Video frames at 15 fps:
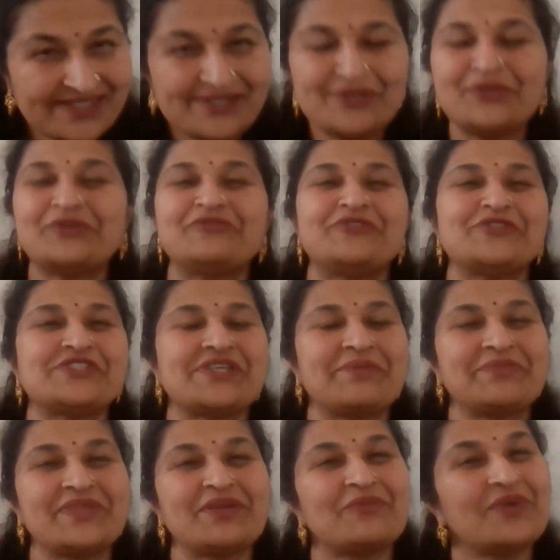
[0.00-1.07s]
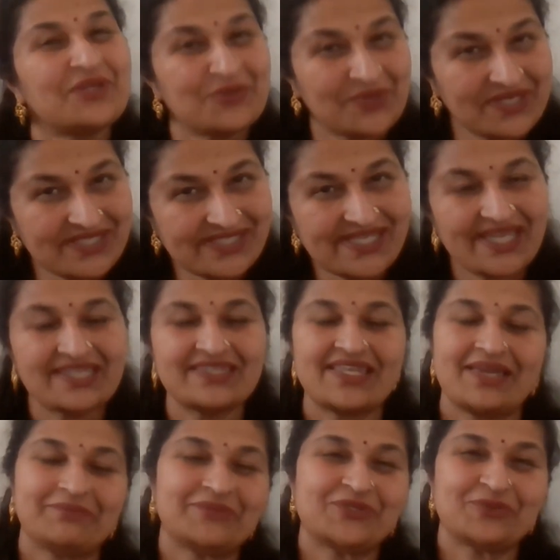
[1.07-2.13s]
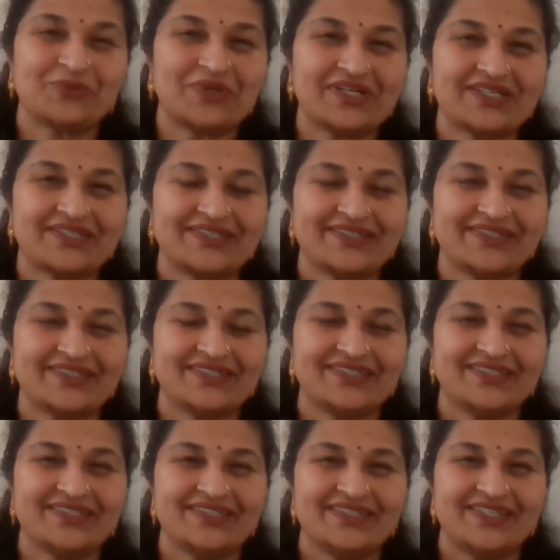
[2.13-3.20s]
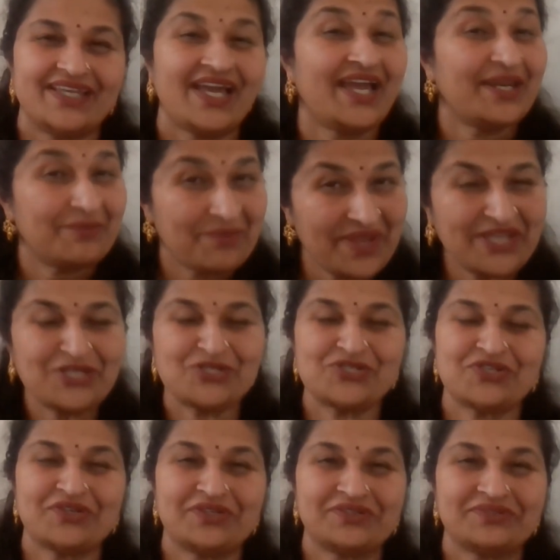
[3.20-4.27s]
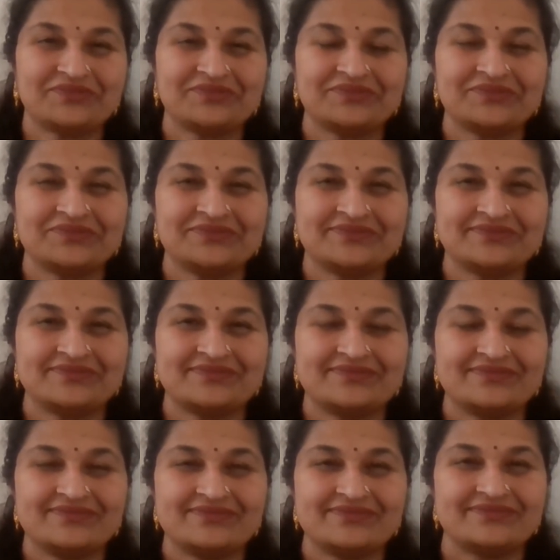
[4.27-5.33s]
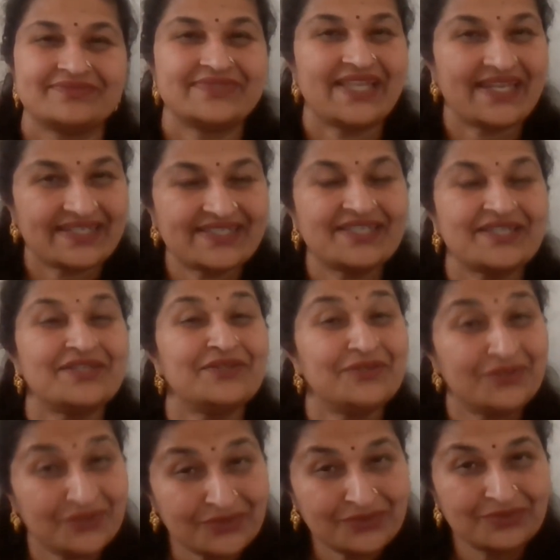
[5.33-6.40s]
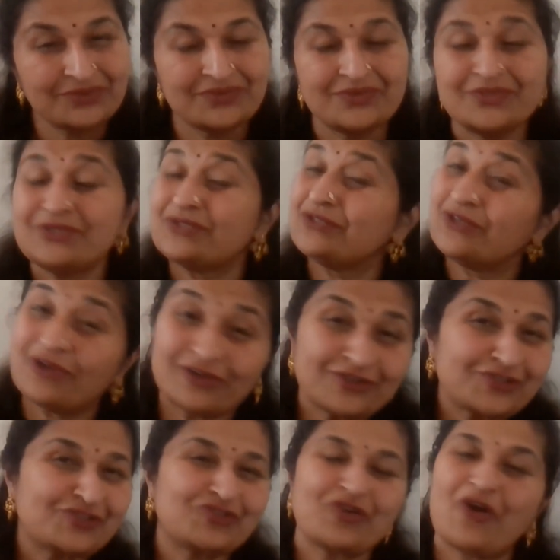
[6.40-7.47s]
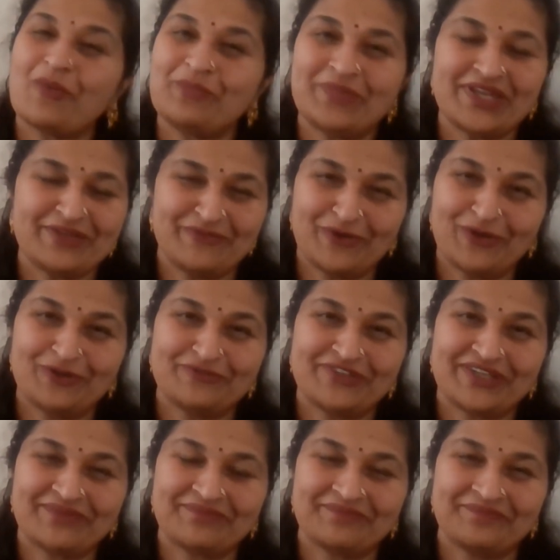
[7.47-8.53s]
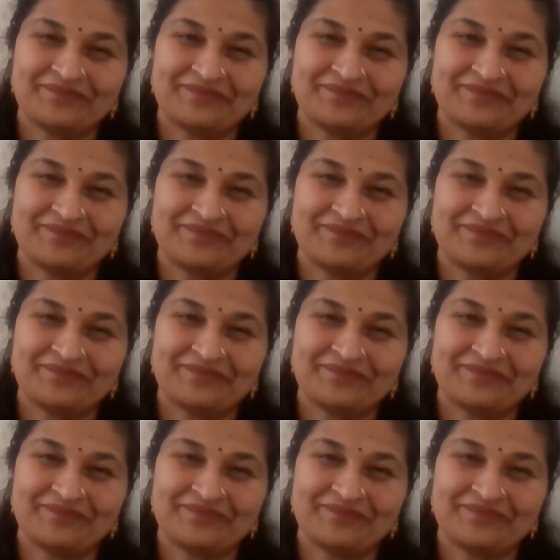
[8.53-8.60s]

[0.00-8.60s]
look for something where you can take them to work and make sure that you do not stop evolving.